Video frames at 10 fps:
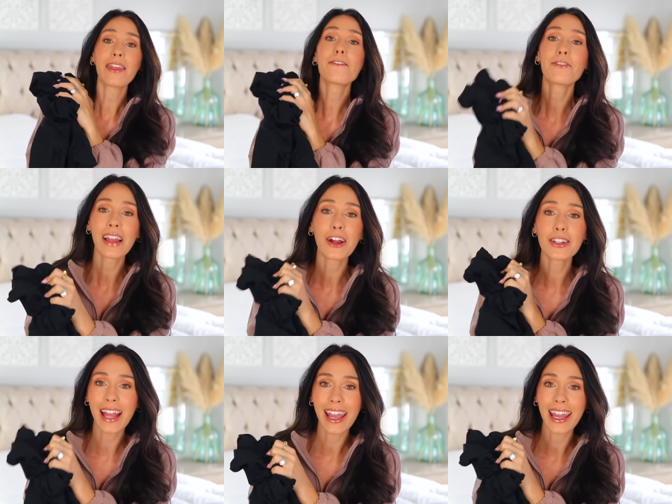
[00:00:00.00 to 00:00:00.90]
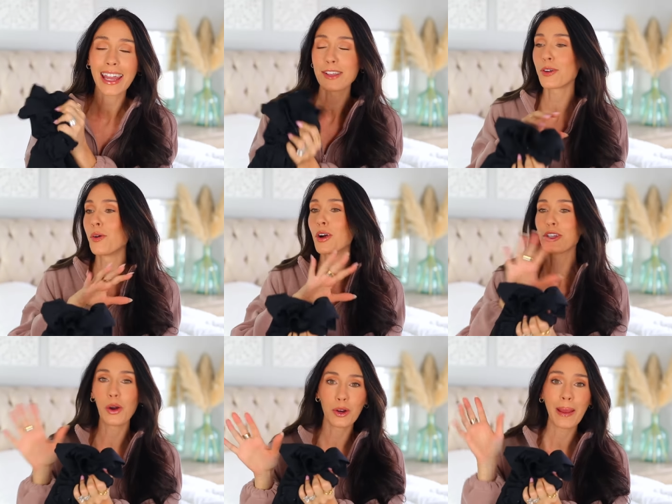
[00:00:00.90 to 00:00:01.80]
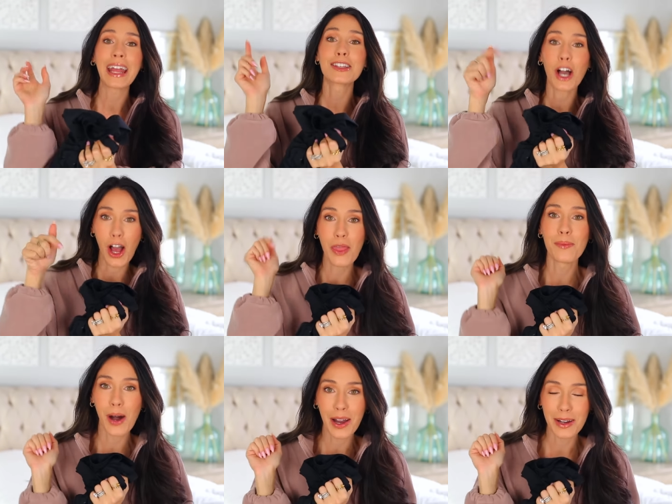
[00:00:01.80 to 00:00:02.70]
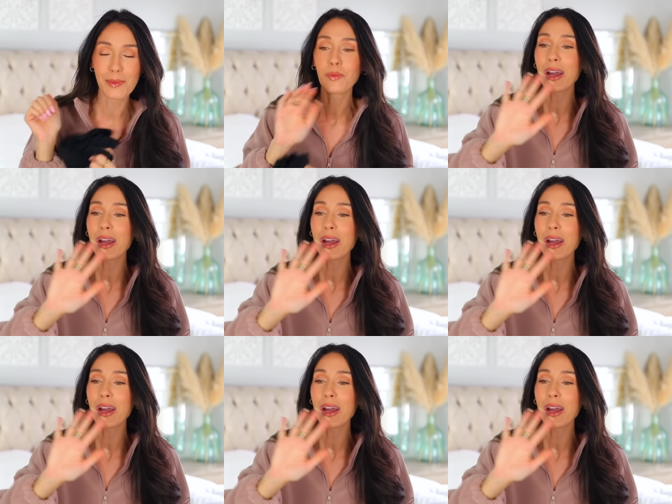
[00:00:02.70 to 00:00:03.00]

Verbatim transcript: the flared leggings or yoga pants on the bottom,